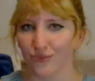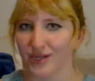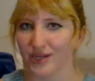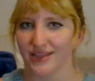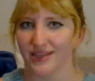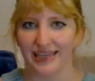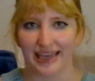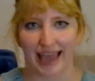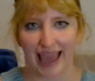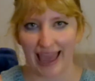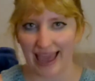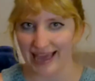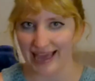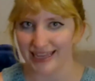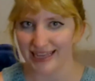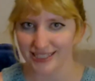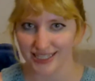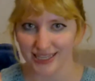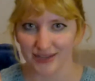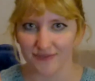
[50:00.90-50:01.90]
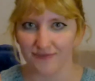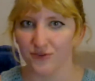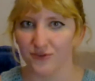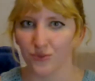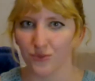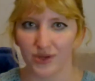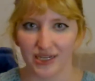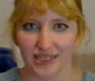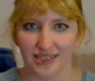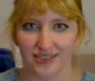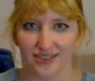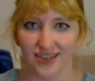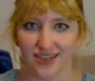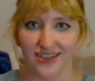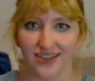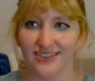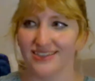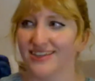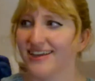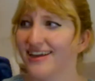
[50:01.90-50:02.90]
really hate him for what he
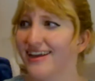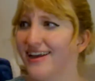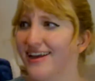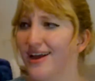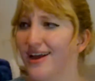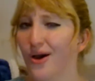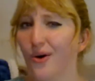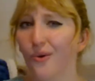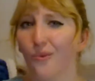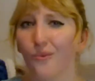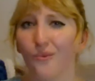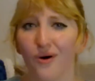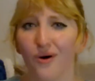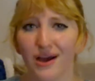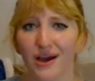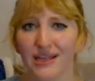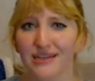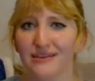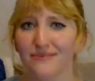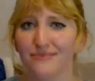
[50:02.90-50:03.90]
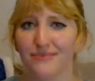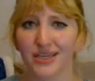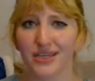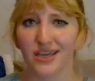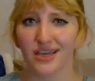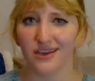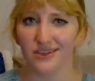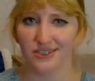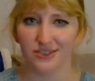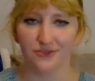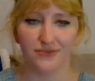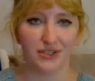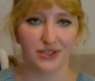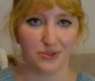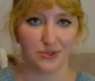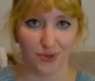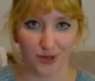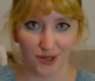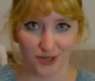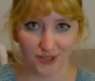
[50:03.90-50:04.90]
does. One, because of
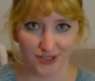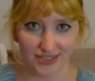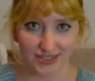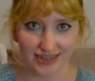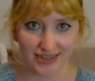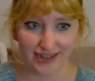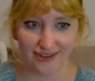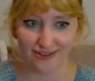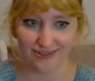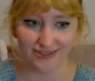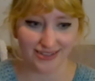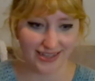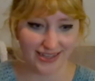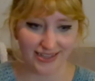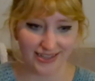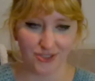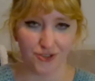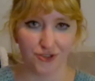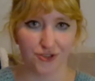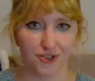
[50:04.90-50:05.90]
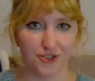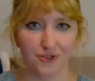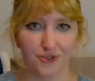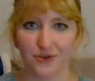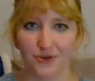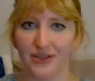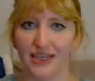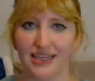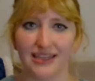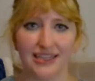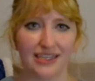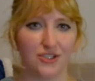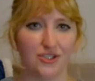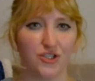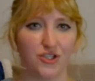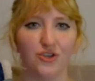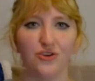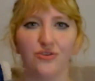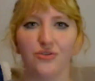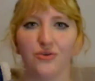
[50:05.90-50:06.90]
his personality in general, and then
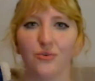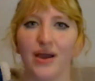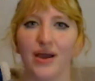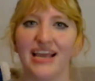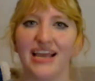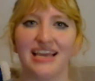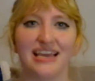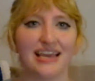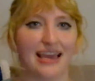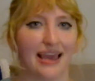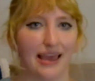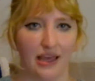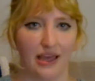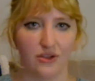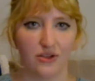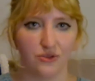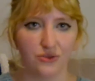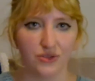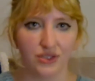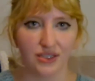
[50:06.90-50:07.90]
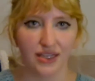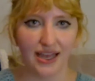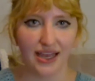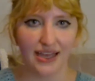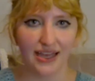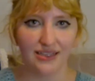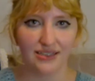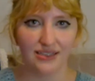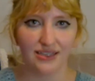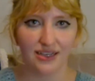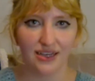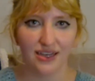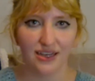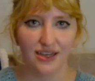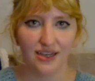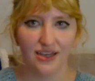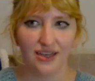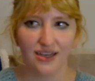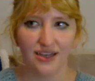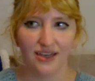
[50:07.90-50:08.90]
two, the way he handles things.
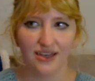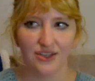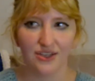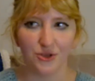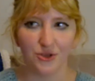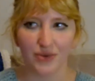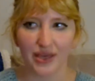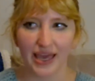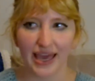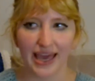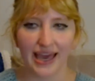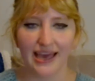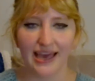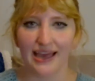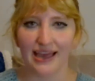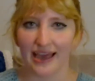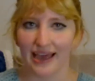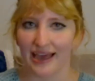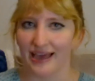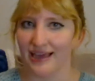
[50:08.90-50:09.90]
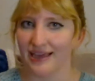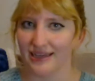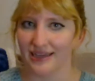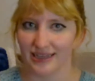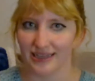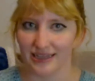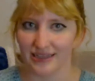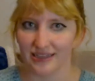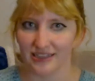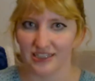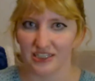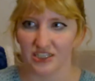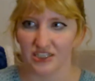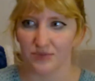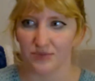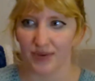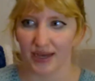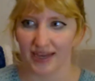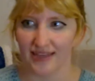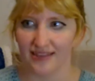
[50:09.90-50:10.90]
You can't hate Gillies
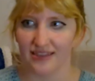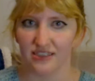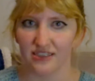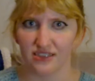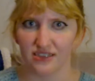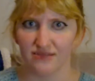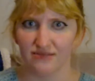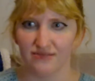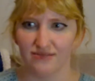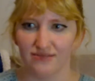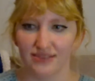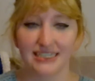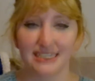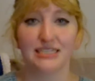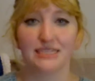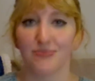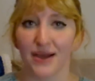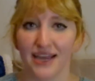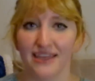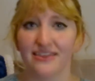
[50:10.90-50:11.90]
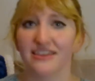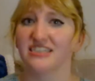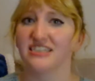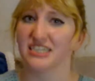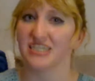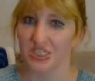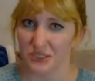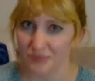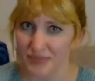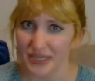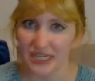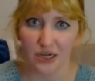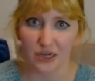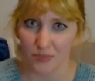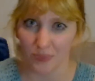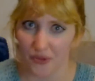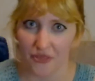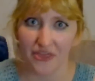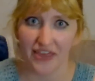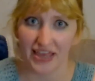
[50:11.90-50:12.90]
despite the
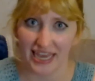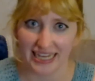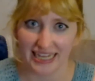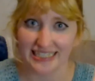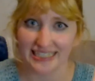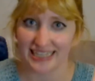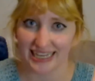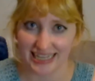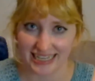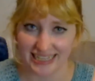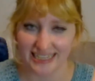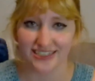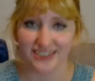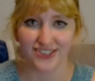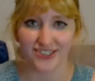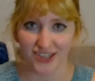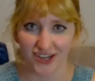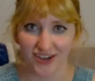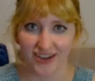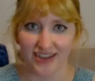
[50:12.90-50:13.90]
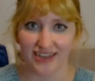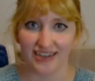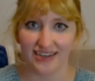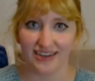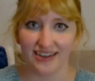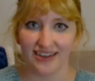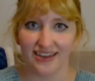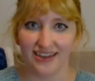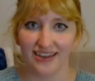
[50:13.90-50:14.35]
despicable things that he's done.